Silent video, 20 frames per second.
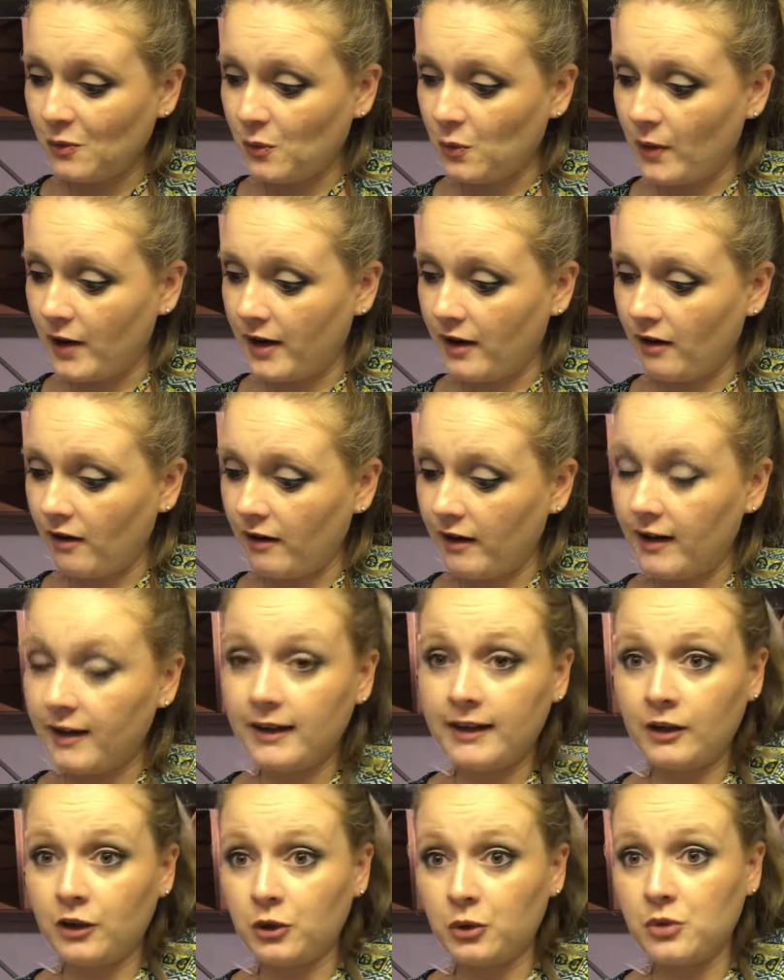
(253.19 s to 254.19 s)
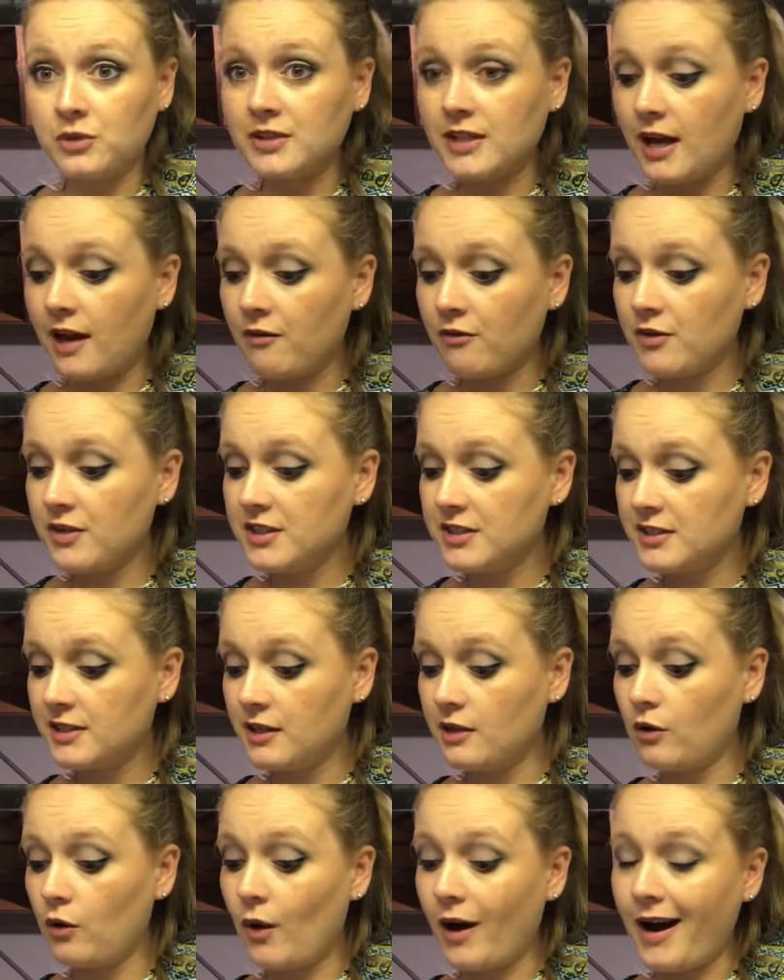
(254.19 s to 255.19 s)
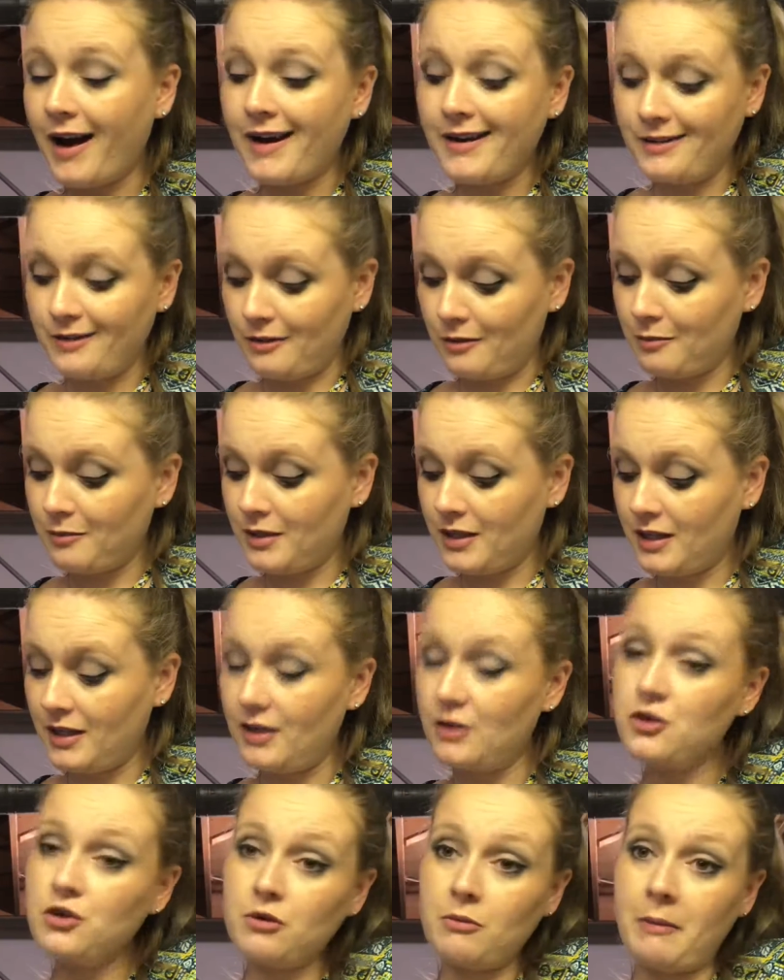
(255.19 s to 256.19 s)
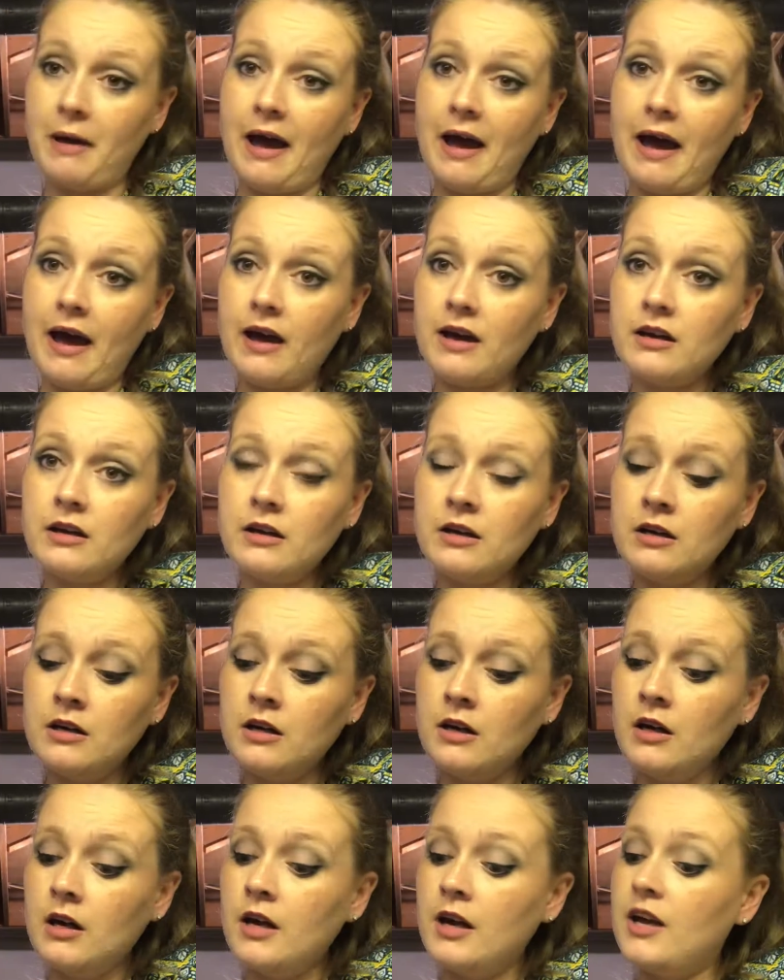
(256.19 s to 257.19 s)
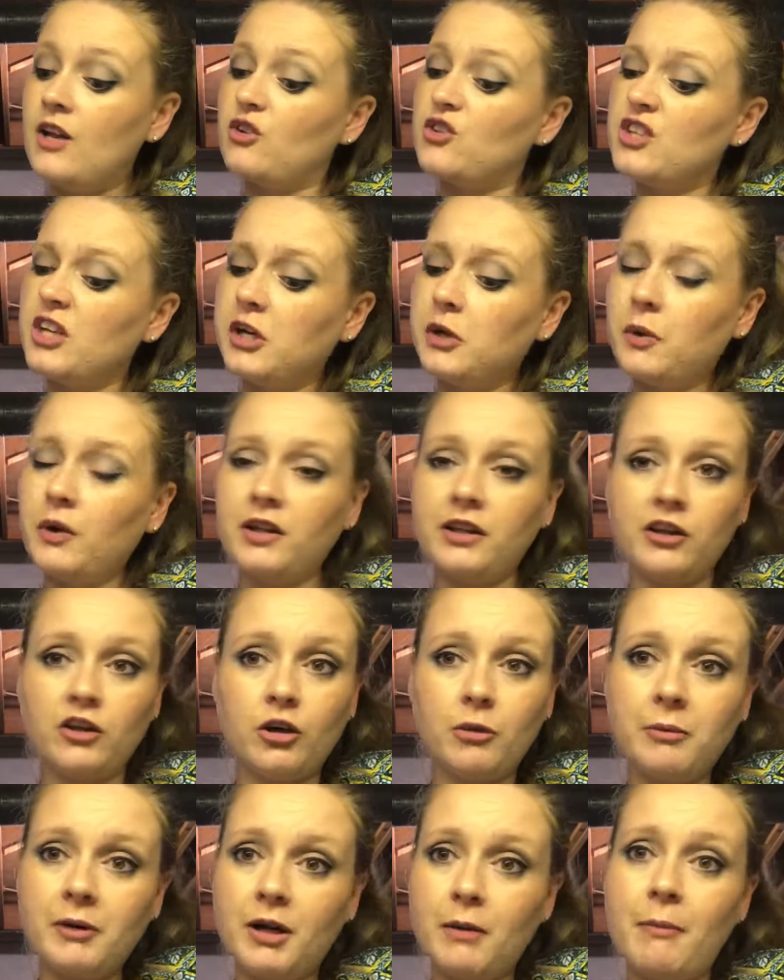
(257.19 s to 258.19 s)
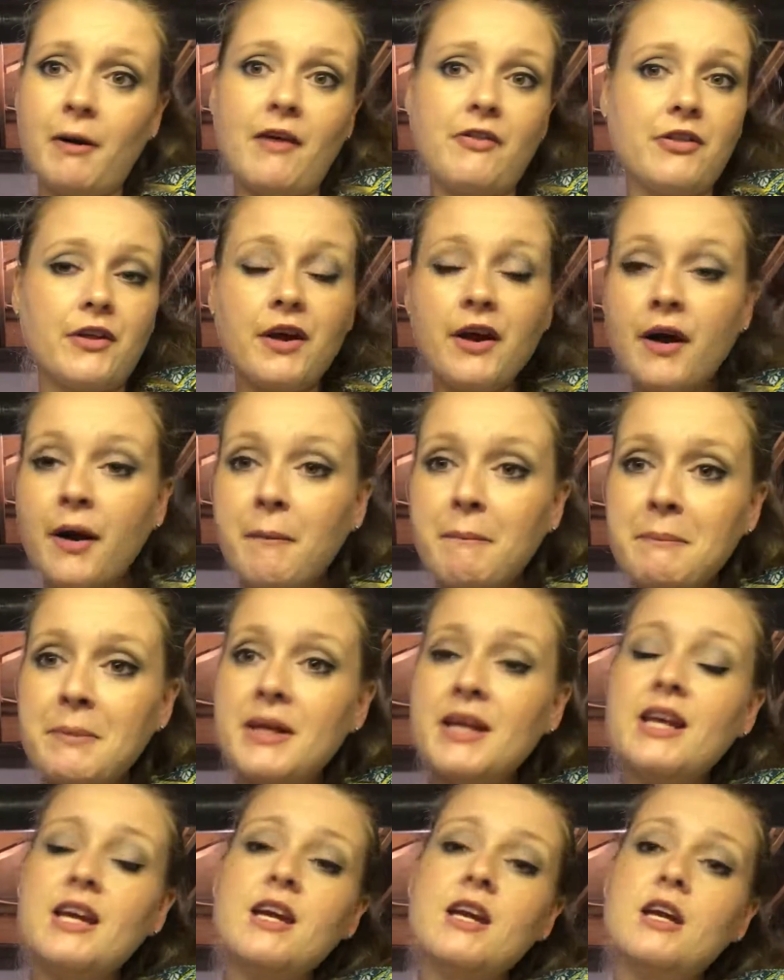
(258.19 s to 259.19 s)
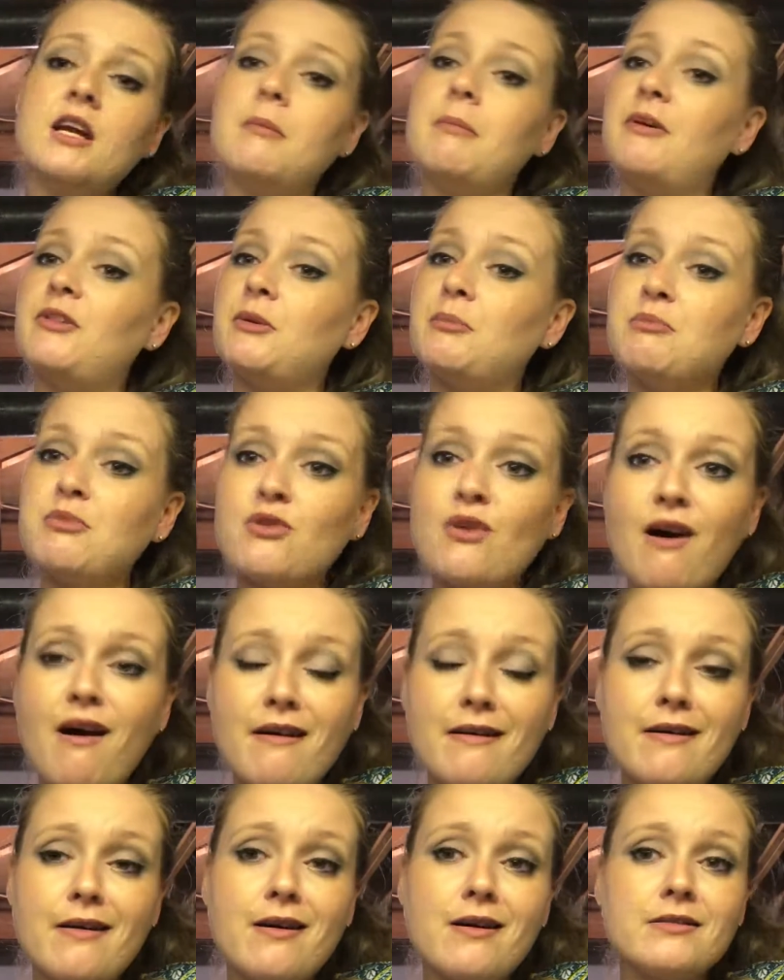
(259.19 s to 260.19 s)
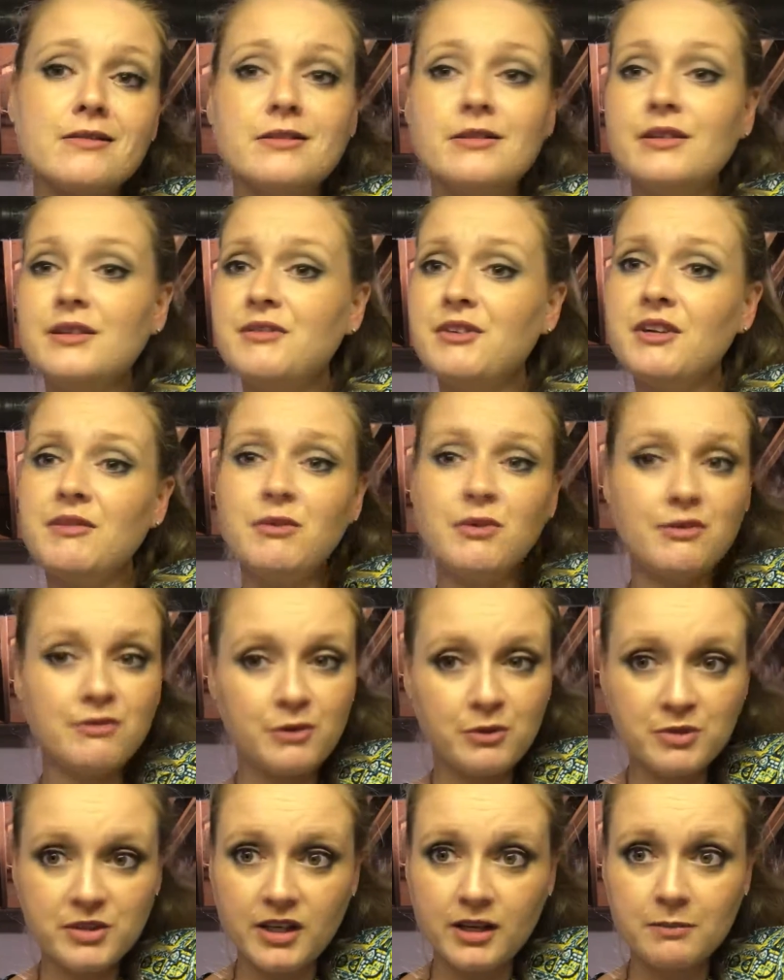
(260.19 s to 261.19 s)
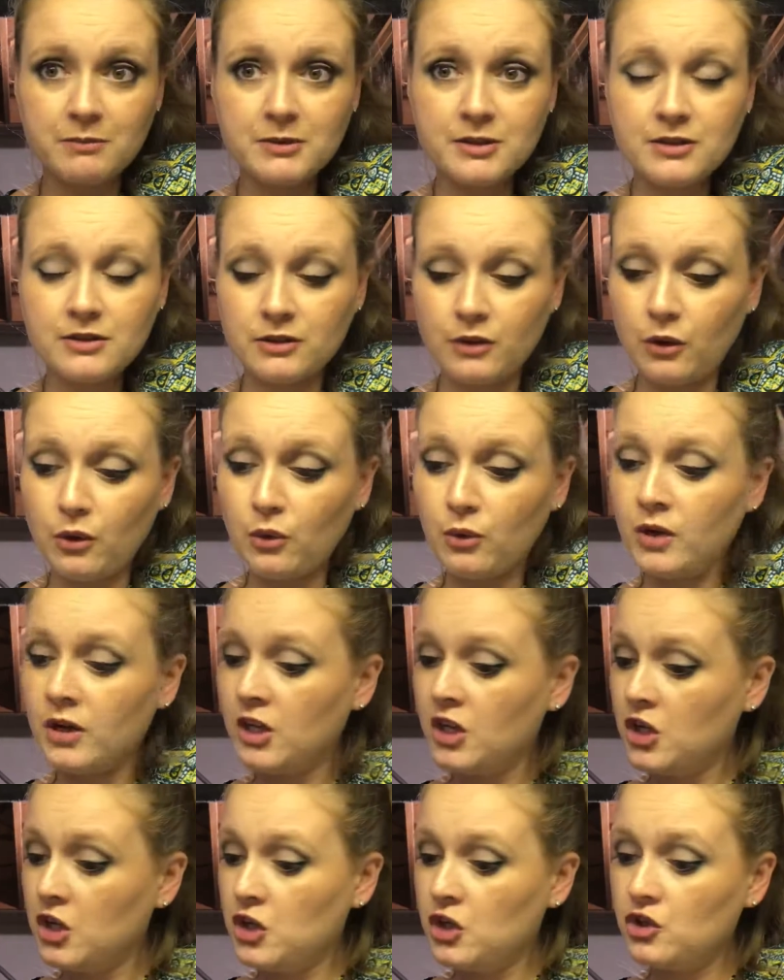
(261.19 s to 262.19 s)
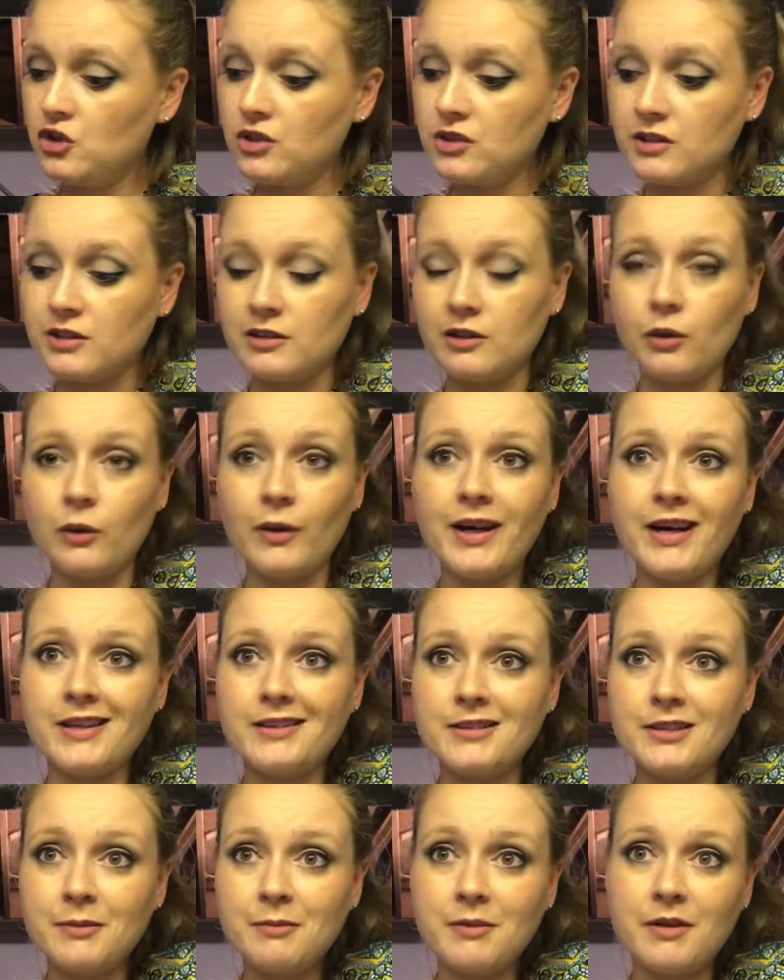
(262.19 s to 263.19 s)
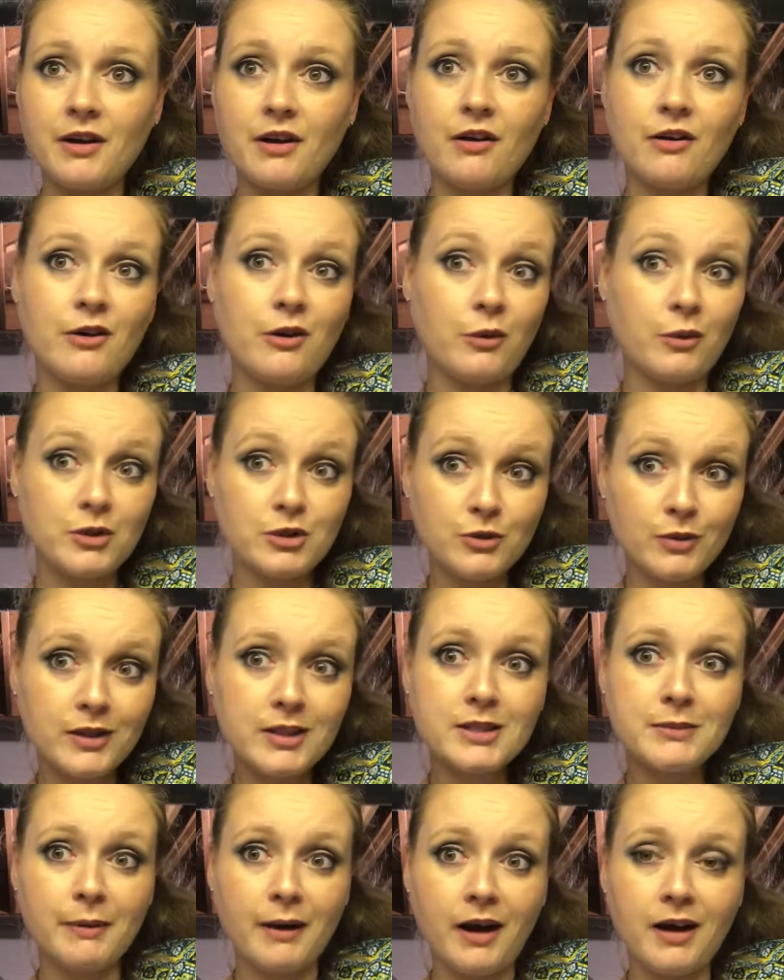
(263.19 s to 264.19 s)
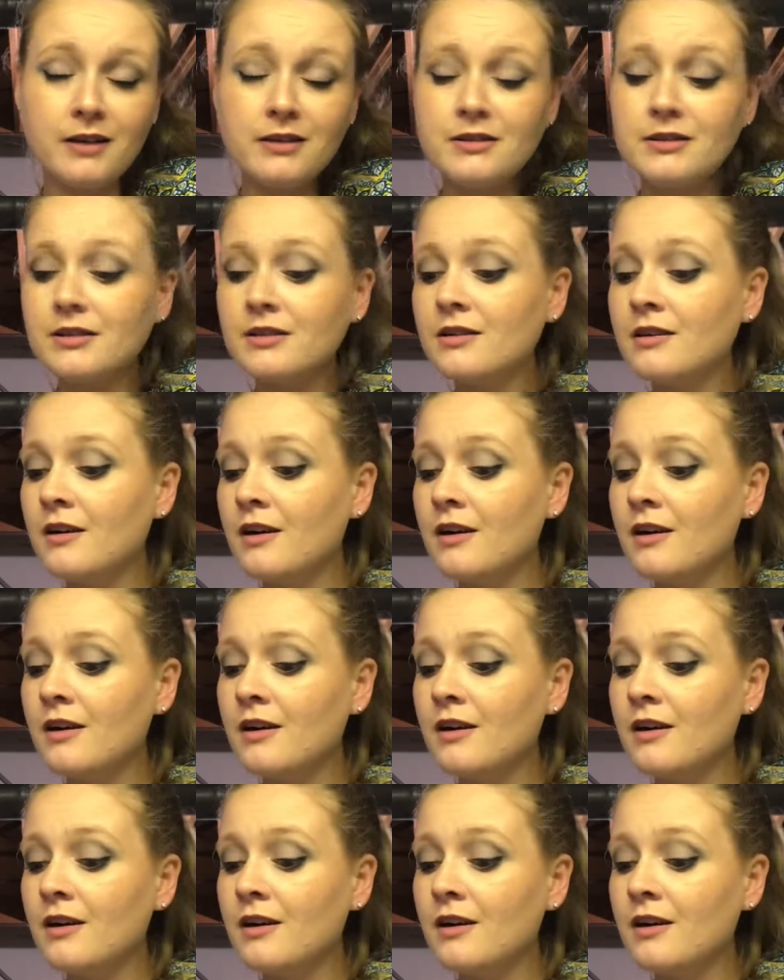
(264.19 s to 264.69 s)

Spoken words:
Where it includes every single item in your bag. It'll tell you a little bit about the company, about the product, and I'll even give you a few tips. So just a little heads up there, know what to expect.